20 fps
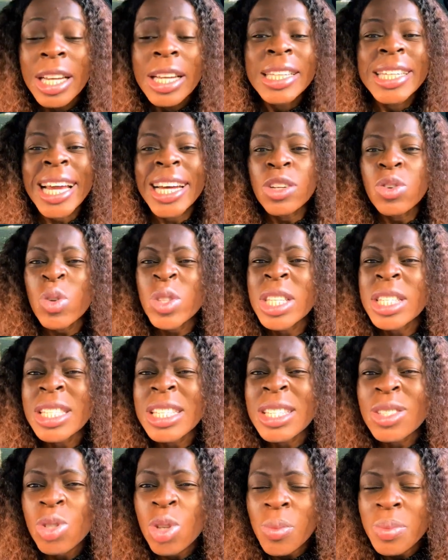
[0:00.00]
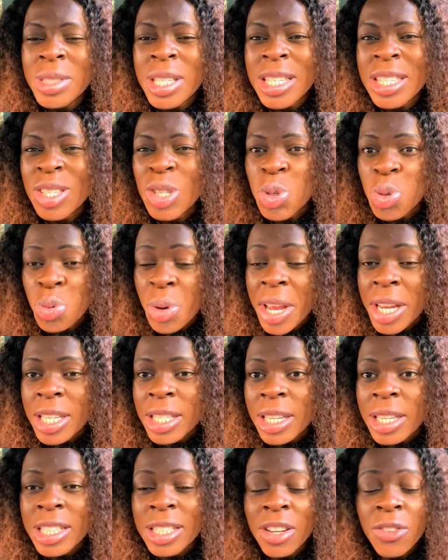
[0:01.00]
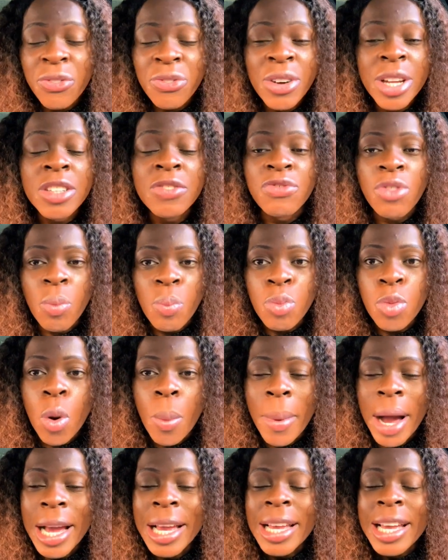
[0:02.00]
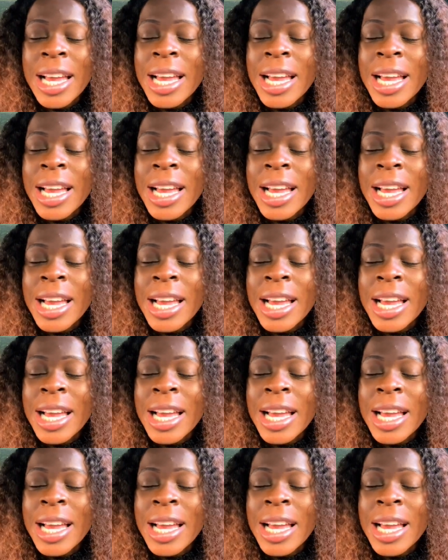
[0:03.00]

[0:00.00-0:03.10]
they are noticing something strange, different from normal,